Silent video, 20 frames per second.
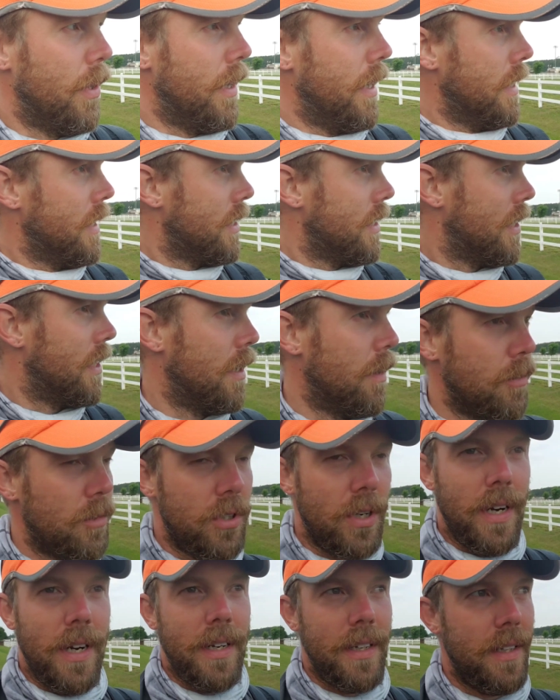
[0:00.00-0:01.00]
place and I'm
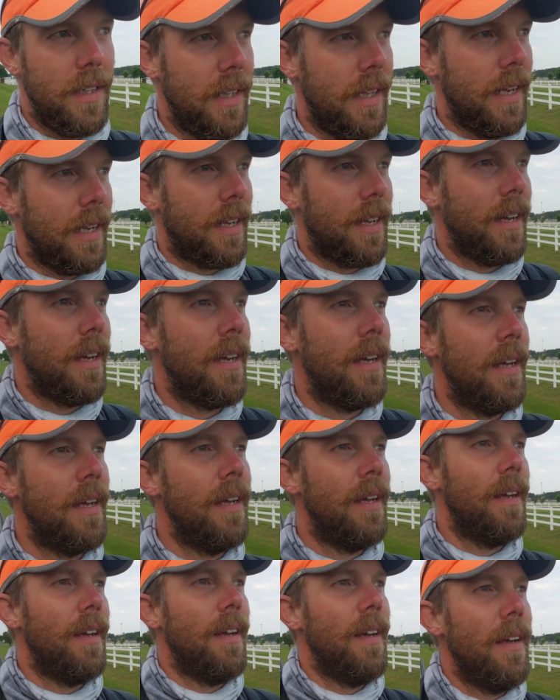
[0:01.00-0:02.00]
trying to like
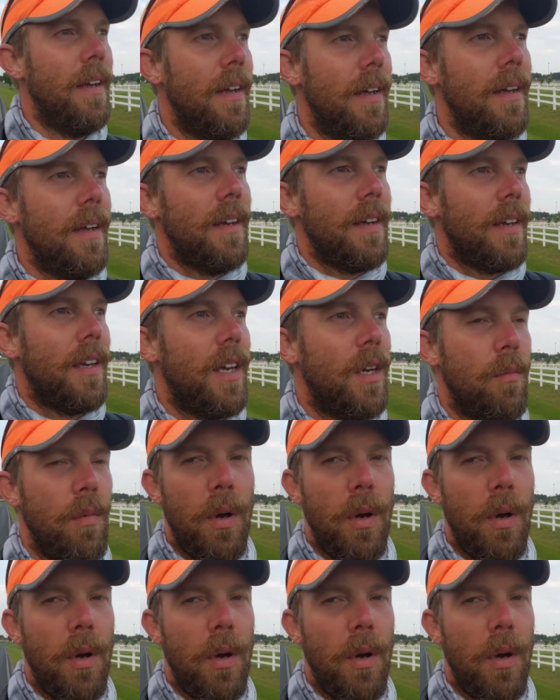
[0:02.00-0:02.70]
keep